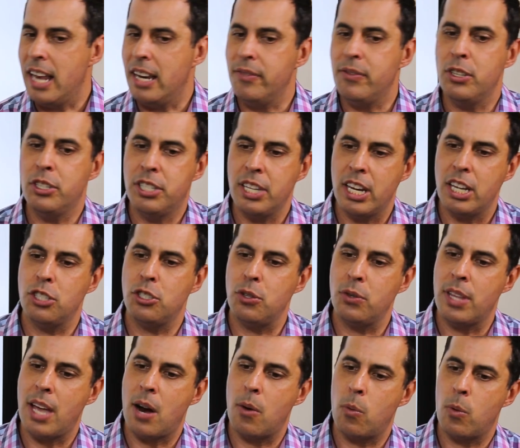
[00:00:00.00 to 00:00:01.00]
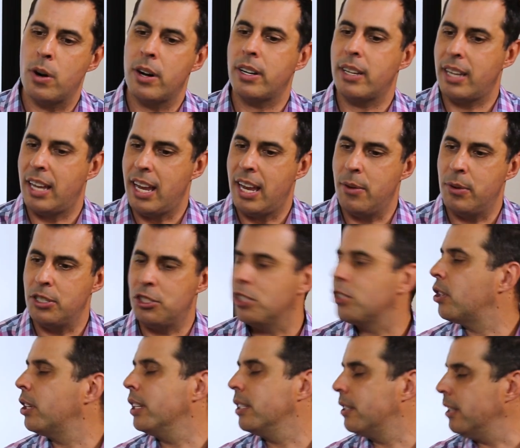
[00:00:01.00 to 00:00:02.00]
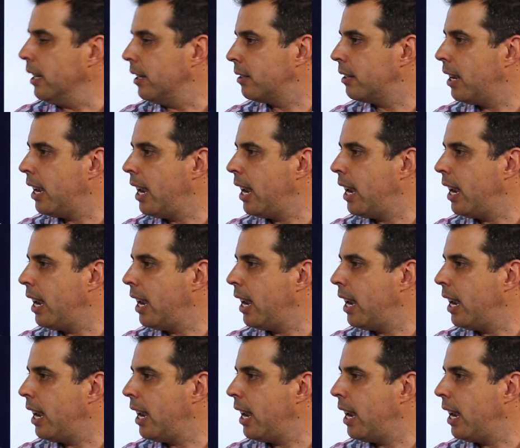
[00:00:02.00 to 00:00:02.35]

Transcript: And if you didn't do that work, it was just going to sit.